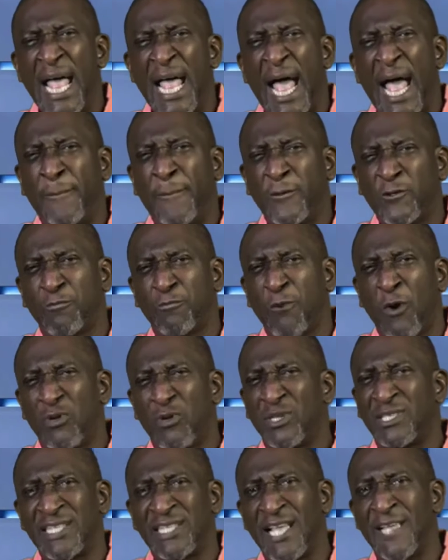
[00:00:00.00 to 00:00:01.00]
Apostle Paul
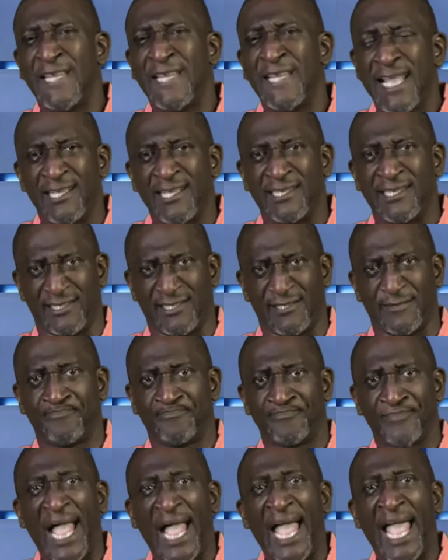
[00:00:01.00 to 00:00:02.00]
was saying,
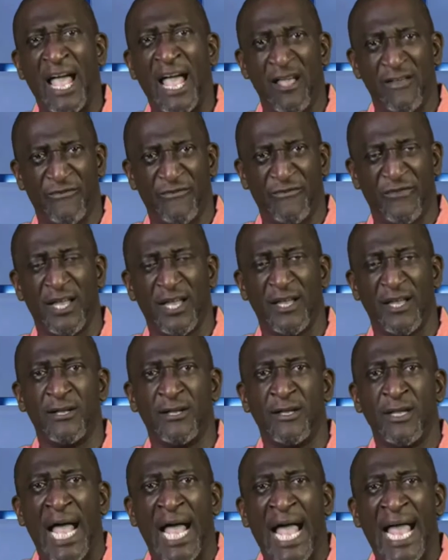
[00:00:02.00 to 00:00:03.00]
yes, I have
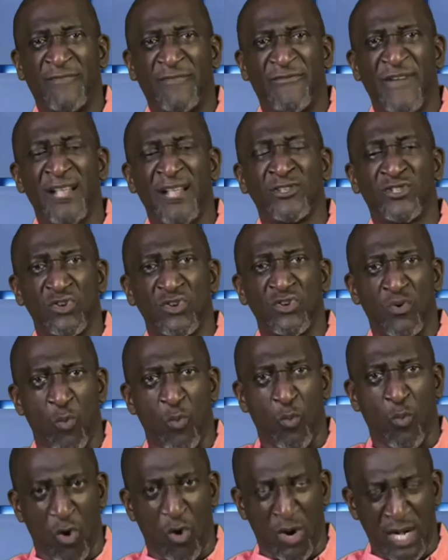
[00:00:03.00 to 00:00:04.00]
advanced
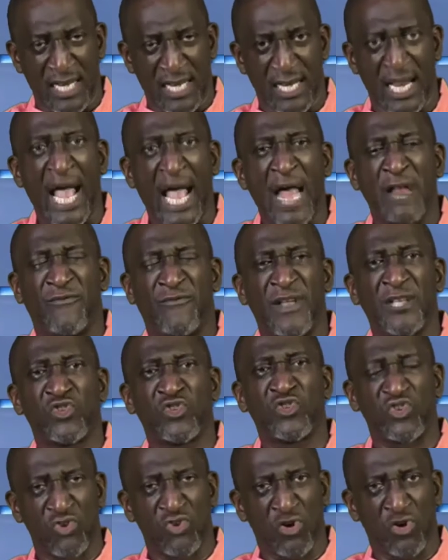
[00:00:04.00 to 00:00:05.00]
warning,
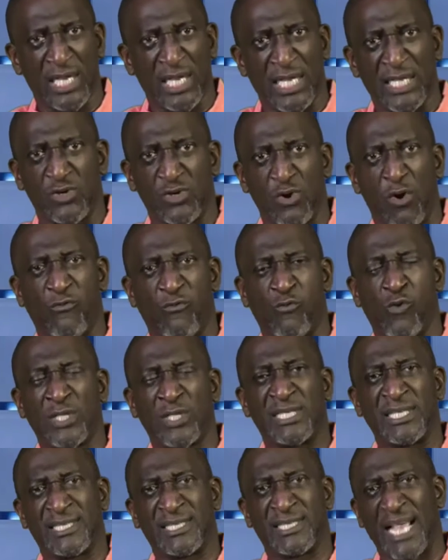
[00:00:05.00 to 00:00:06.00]
advanced knowledge of
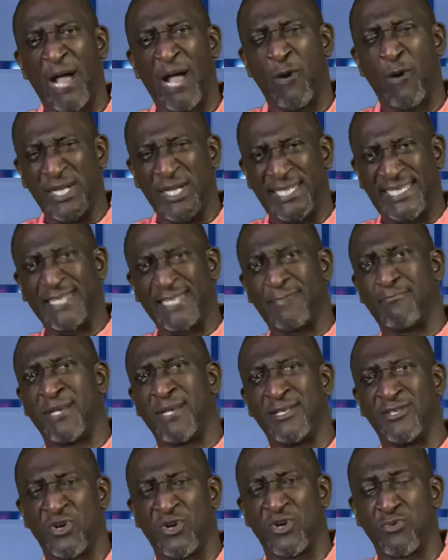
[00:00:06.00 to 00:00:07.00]
what is awaiting
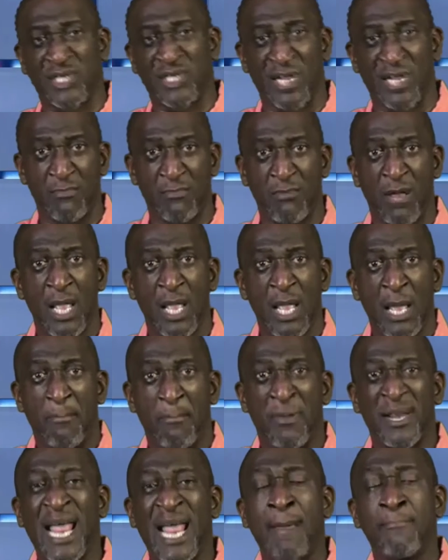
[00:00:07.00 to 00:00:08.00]
me in Jerusalem,
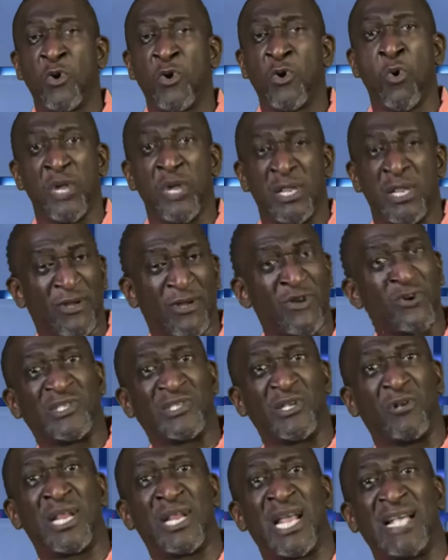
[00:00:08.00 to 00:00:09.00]
but I'm going because
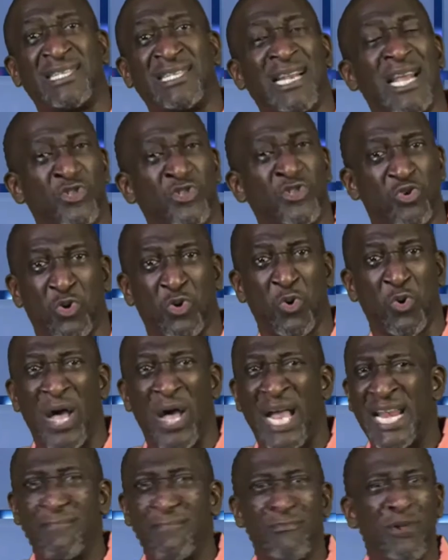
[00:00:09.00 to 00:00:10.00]
the Lord has said I should go.
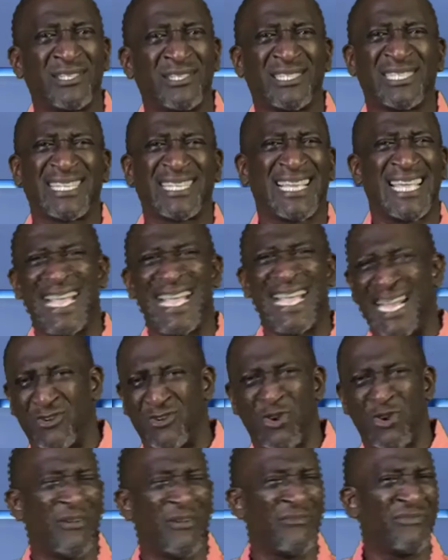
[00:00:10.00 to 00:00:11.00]
And I'm not scared.
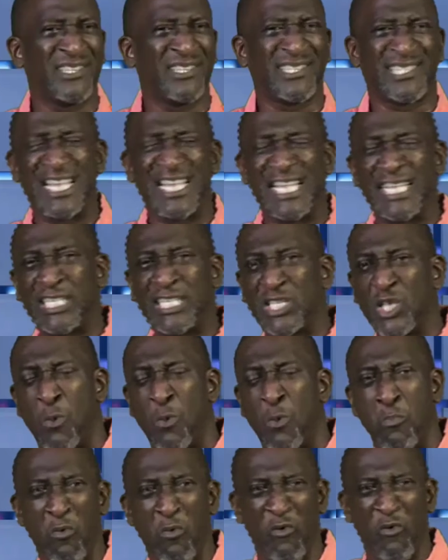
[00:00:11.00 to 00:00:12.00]
None of those things
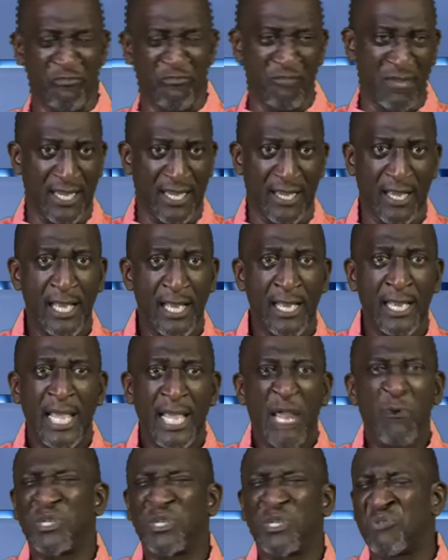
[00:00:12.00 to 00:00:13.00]
move me.
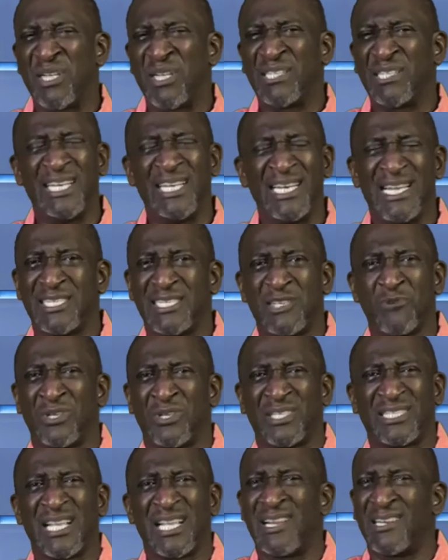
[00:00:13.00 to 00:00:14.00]
He was resilient. He
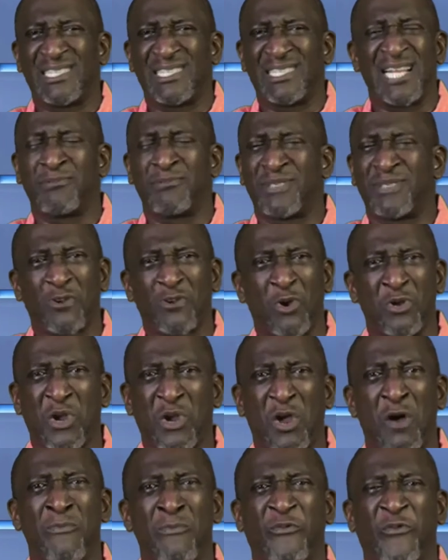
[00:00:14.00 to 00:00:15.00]
was saying, listen, I'm still going to
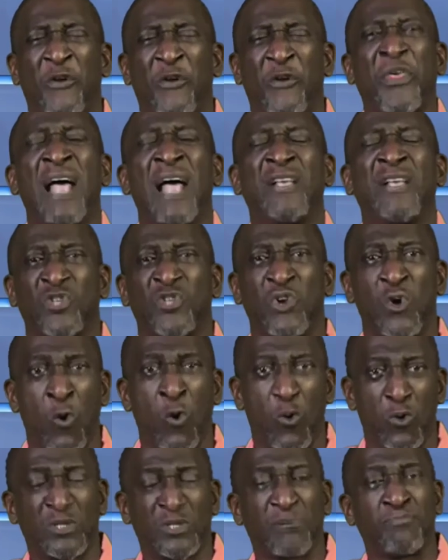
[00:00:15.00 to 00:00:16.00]
come forth as
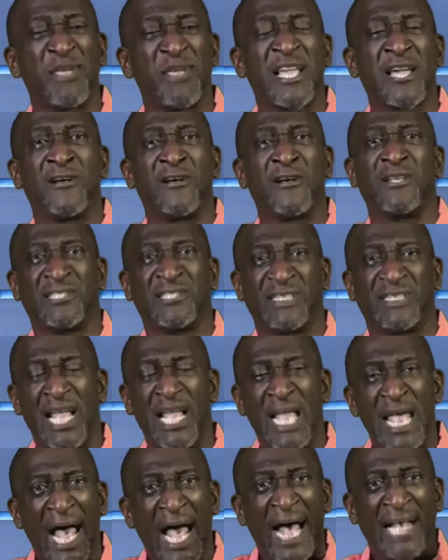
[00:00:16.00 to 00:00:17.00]
gold, because
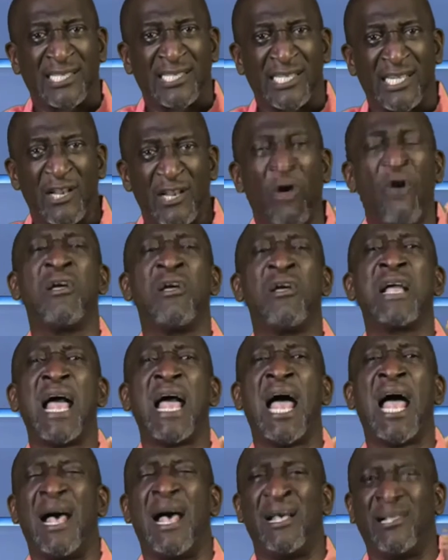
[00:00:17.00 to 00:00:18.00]
as long
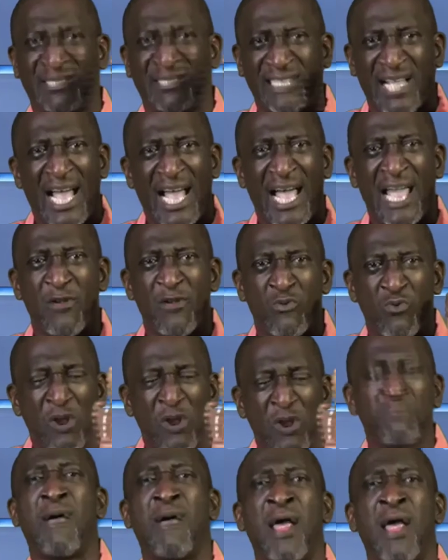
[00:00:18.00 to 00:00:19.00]
as I
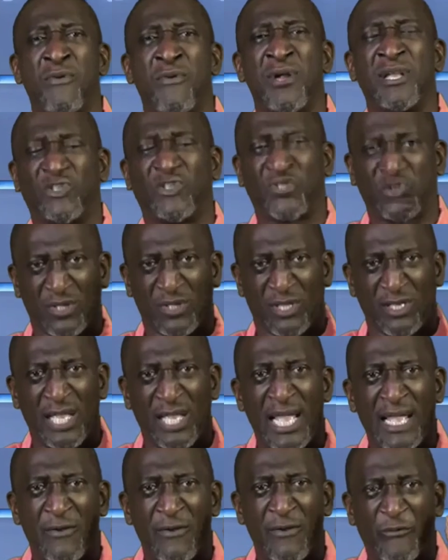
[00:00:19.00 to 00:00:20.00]
run my race to the
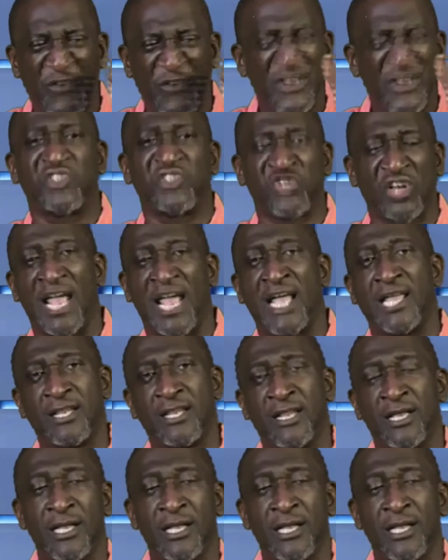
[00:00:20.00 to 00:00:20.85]
finish line,